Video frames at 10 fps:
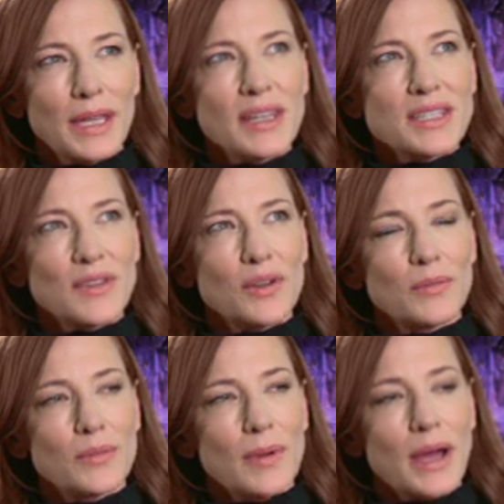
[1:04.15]
in this
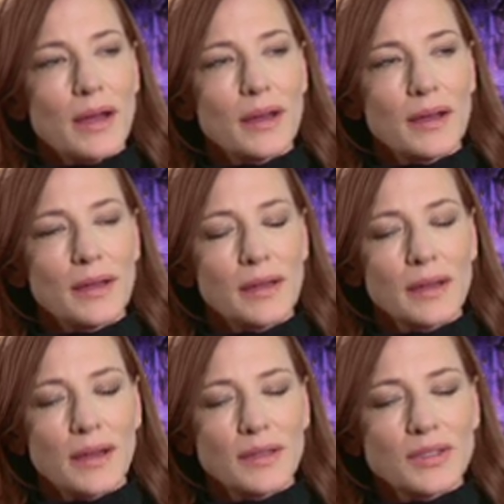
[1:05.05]
film,
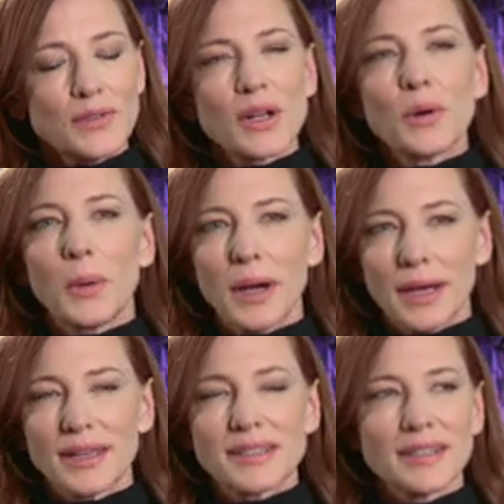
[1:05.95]
a sort of a
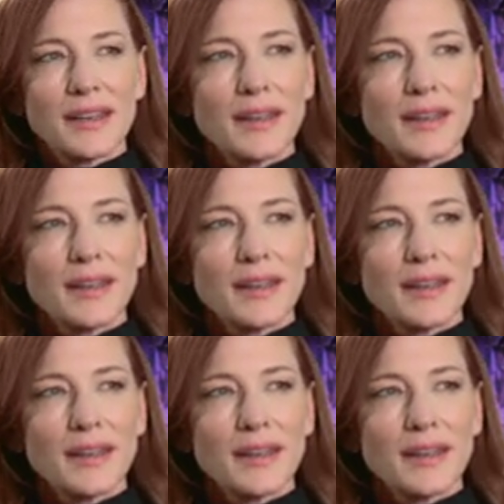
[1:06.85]
quiet